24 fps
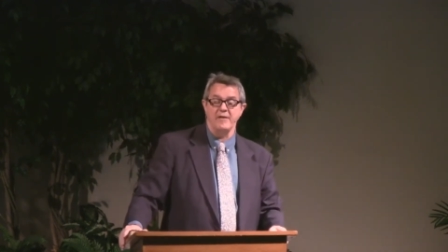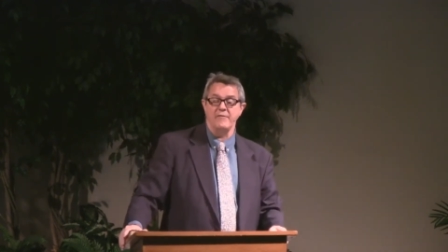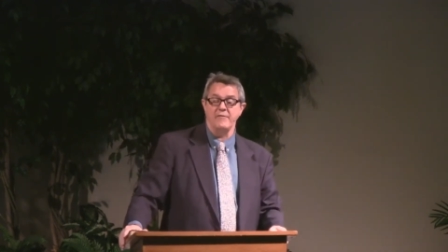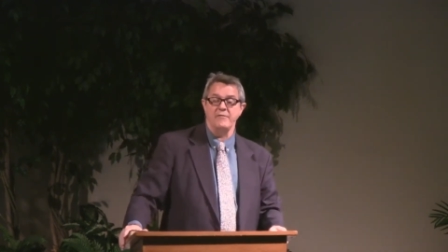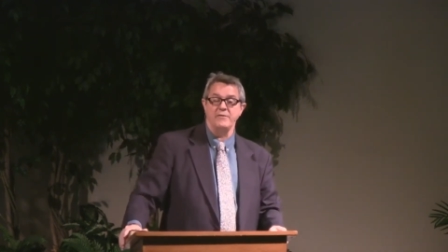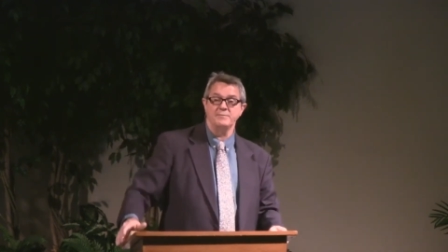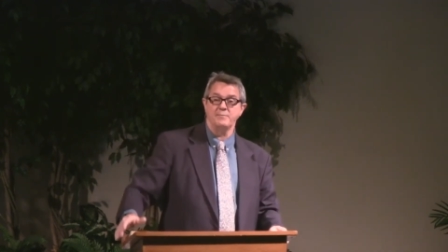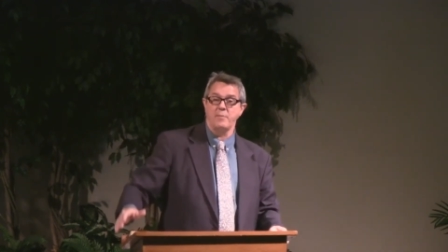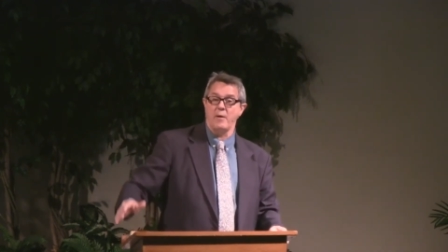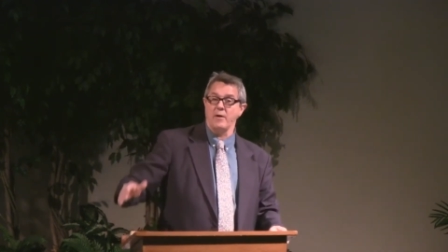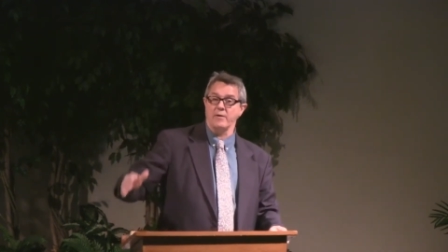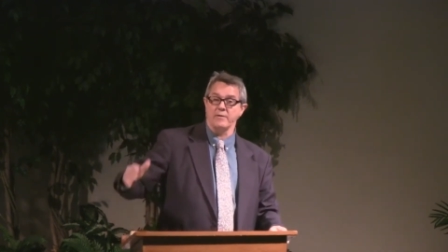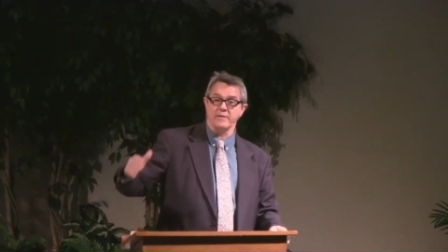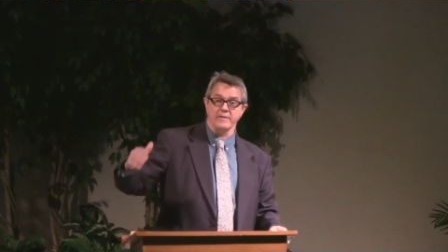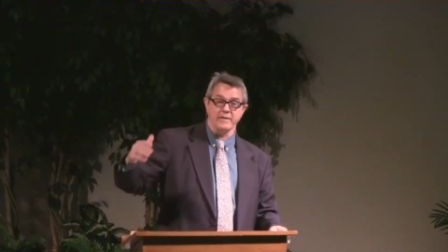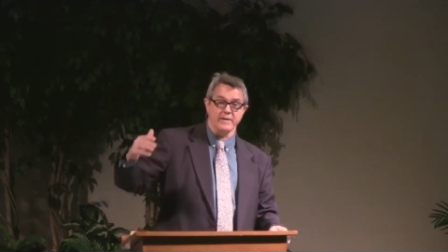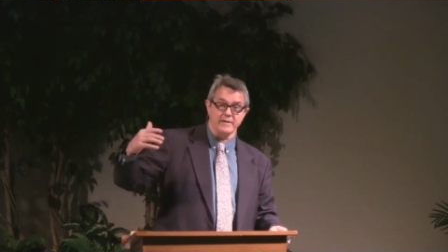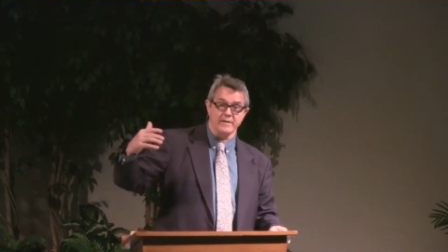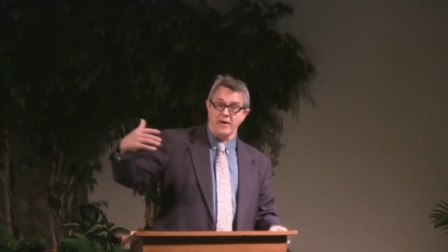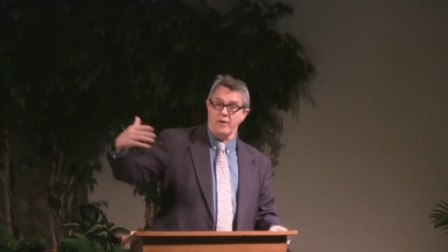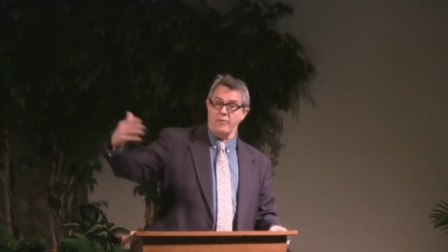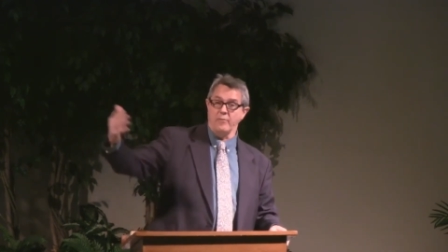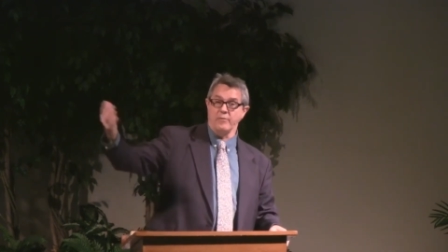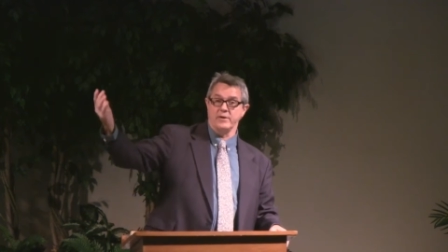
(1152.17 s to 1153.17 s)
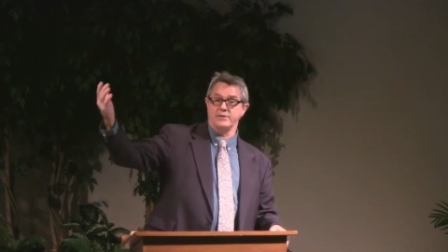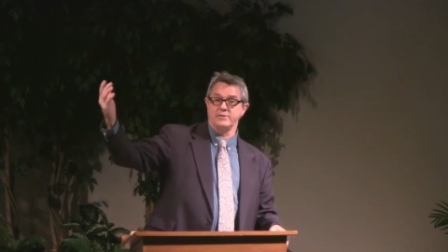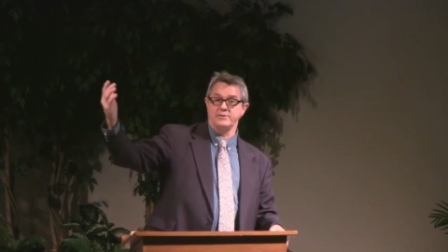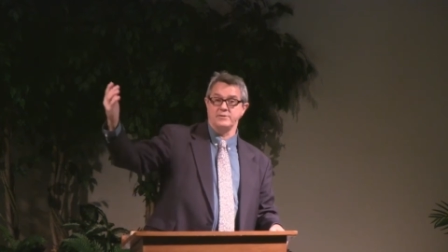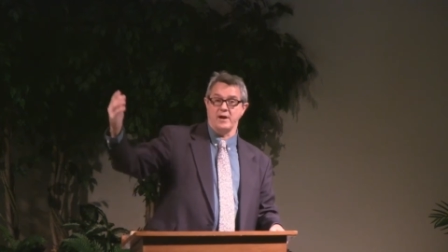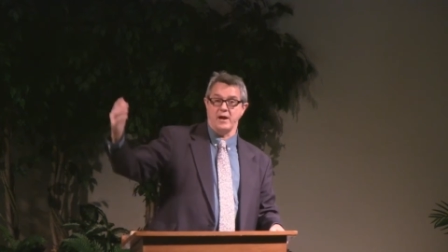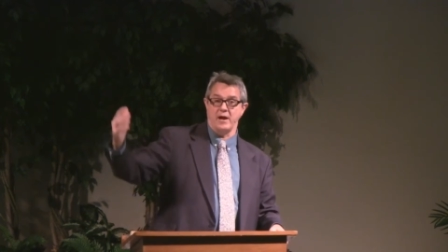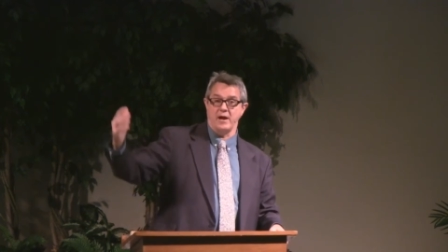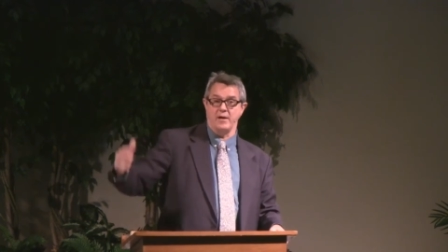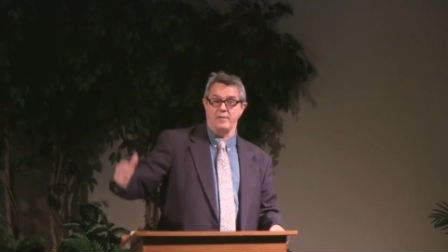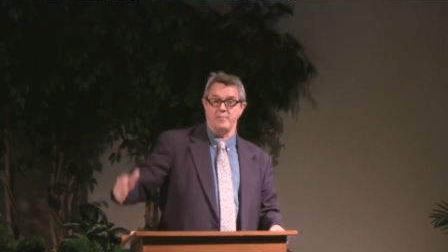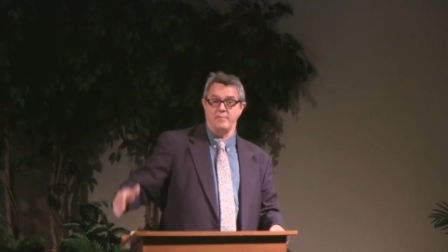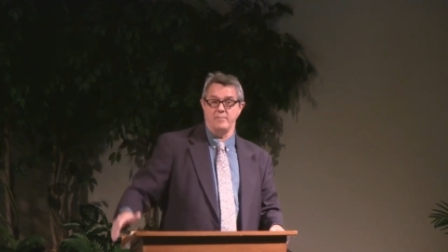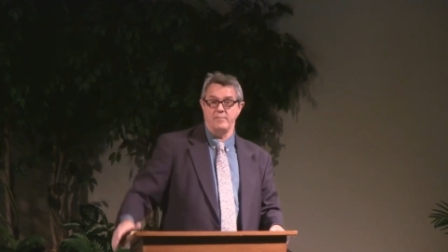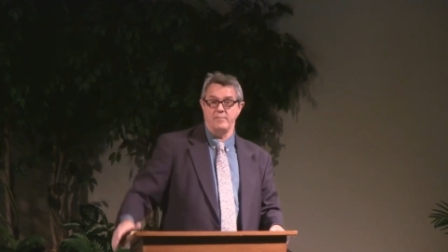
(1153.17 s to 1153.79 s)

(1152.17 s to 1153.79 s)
if he's parked at the donut shop.